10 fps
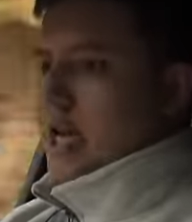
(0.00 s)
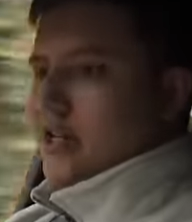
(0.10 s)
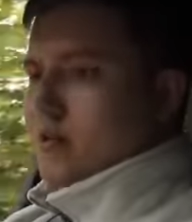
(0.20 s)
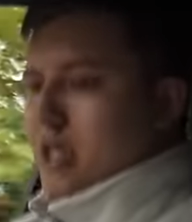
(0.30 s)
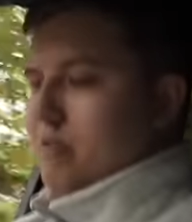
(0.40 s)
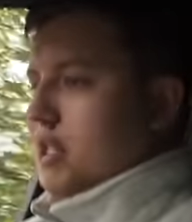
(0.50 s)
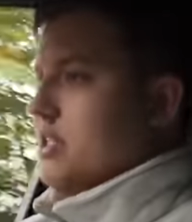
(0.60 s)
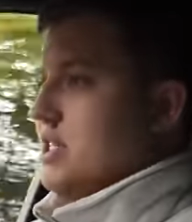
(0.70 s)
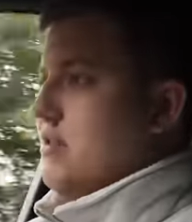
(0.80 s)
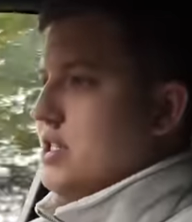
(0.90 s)
next week
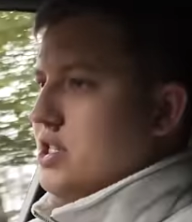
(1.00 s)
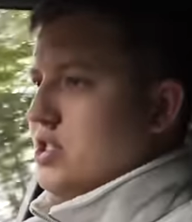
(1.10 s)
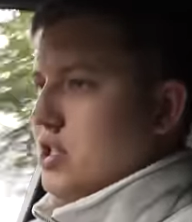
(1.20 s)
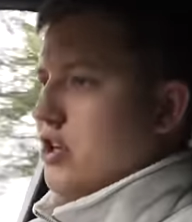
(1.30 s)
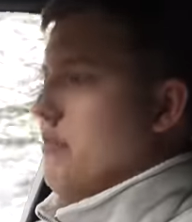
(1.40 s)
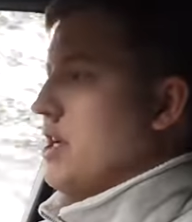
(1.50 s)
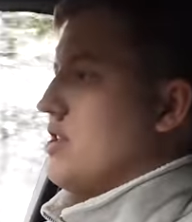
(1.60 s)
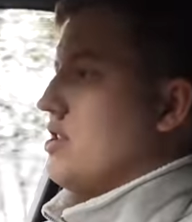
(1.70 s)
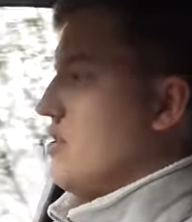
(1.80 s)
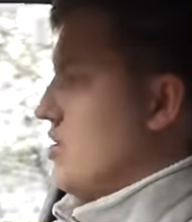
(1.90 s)
because there is just so
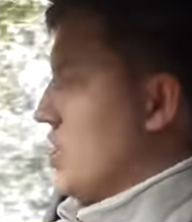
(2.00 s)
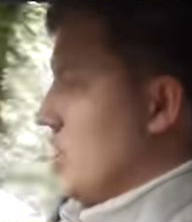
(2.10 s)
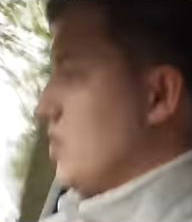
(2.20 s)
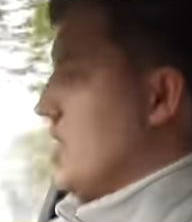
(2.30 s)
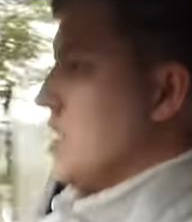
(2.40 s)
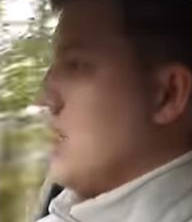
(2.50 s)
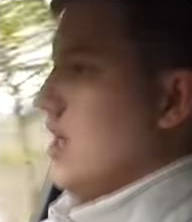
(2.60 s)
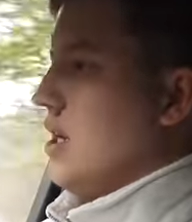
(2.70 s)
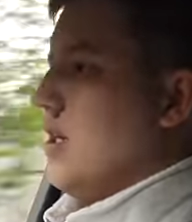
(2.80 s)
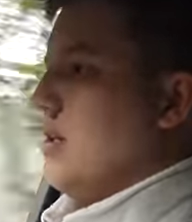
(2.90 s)
much to this
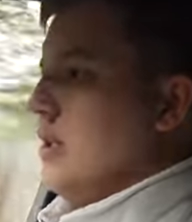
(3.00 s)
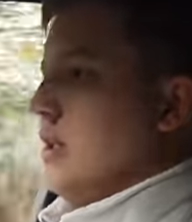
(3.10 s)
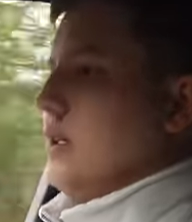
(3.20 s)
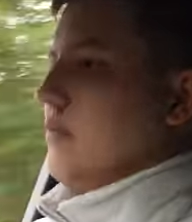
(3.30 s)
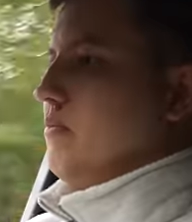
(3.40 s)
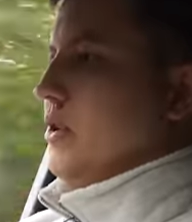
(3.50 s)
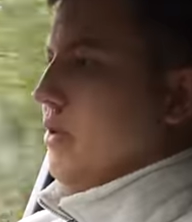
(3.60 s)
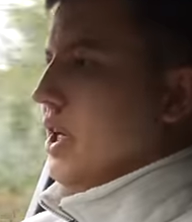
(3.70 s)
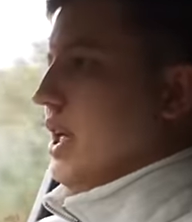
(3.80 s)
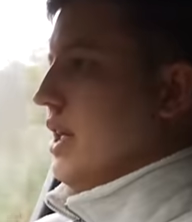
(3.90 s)
car. But
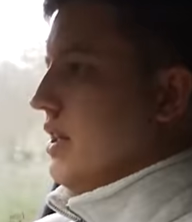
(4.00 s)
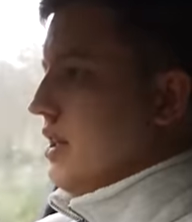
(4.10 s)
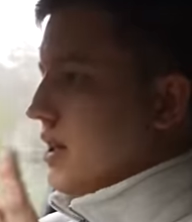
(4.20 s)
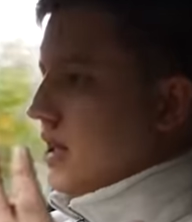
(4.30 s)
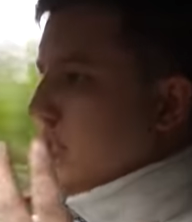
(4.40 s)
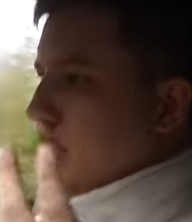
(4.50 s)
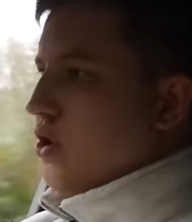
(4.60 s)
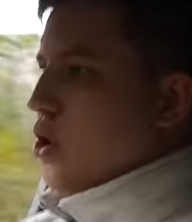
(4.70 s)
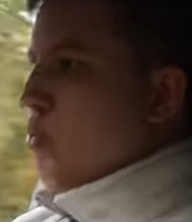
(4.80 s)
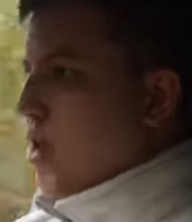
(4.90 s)
really, the
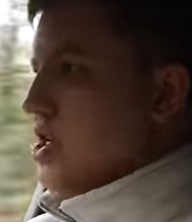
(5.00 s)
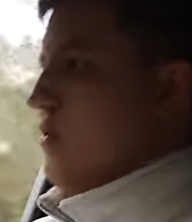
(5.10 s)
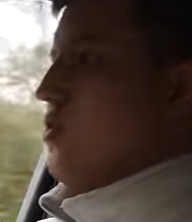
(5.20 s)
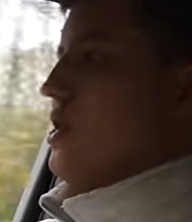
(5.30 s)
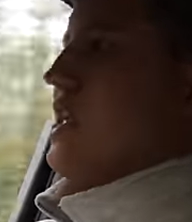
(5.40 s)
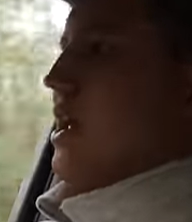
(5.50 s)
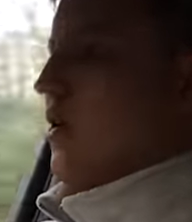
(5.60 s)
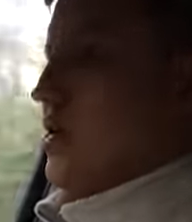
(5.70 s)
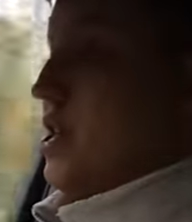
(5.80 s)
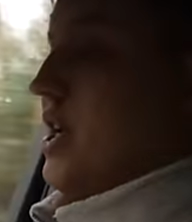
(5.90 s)
incorporation of all this
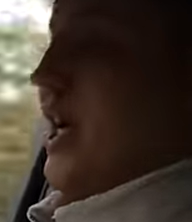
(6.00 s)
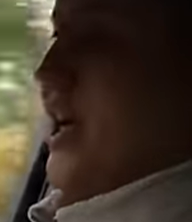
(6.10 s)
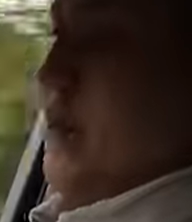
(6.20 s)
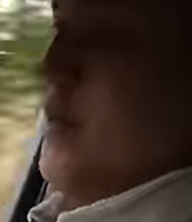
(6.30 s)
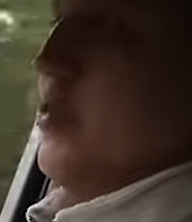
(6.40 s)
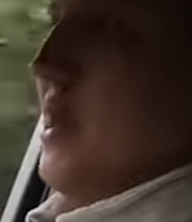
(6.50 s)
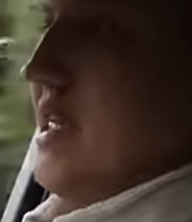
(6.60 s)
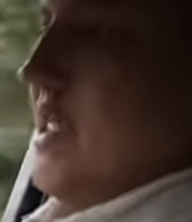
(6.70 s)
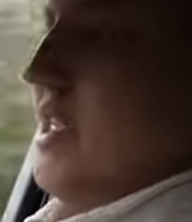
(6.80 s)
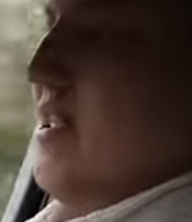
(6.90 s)
technology and over
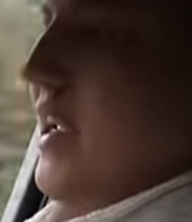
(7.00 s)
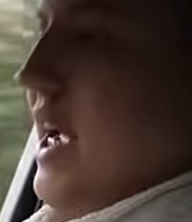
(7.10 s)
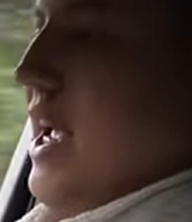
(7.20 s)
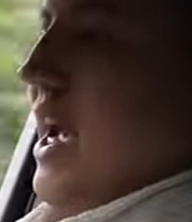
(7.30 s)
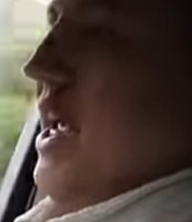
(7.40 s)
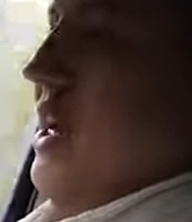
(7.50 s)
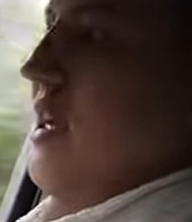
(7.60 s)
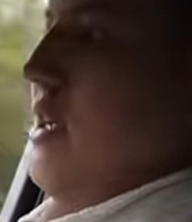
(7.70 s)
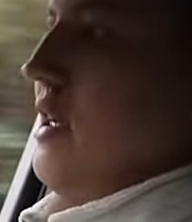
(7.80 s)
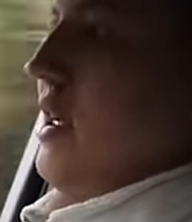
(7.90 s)
20 years of
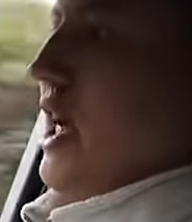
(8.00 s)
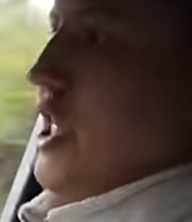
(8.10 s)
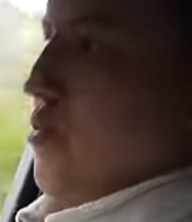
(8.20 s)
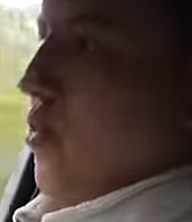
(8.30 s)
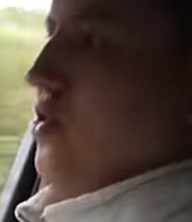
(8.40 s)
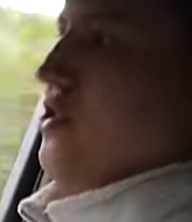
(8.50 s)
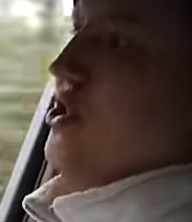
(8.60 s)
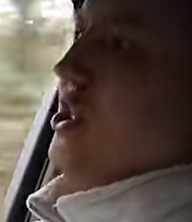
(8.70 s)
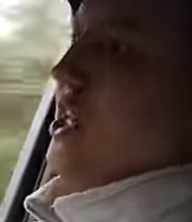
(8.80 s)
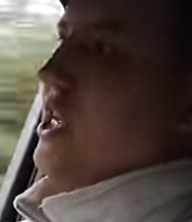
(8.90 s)
Cayenne has brought
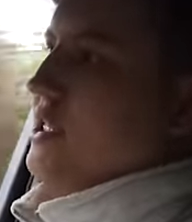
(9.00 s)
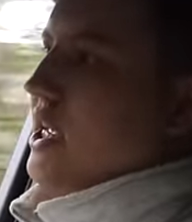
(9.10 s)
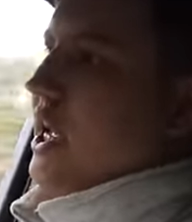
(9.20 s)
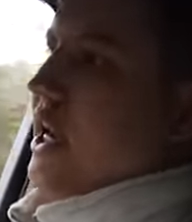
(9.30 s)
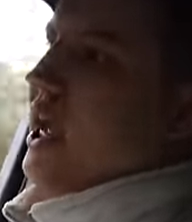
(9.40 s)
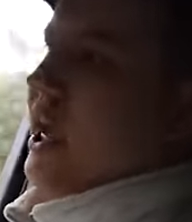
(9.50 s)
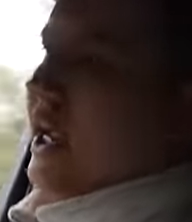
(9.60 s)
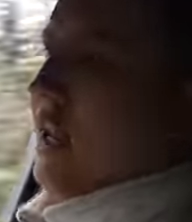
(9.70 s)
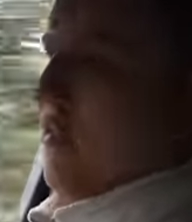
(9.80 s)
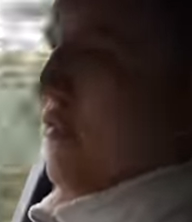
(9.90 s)
us to this, and it
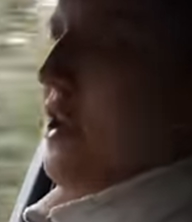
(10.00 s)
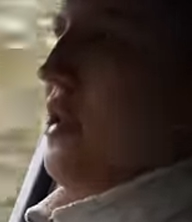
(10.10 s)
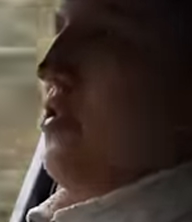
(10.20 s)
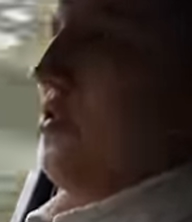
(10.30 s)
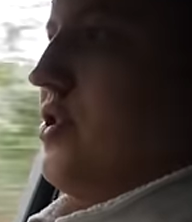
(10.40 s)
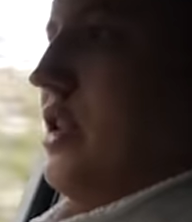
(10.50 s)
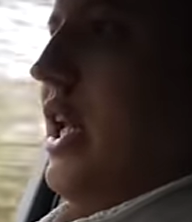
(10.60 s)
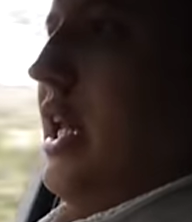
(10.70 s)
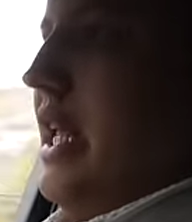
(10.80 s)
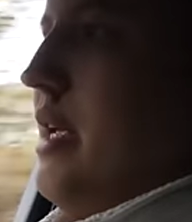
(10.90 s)
and it feels
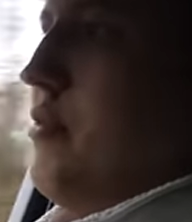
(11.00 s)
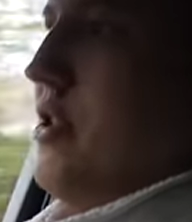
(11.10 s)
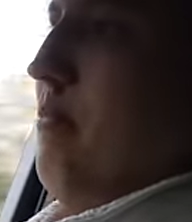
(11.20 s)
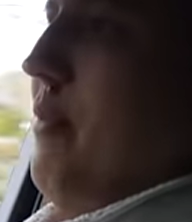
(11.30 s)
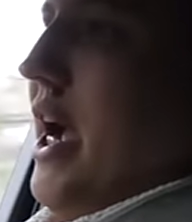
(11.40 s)
leaps and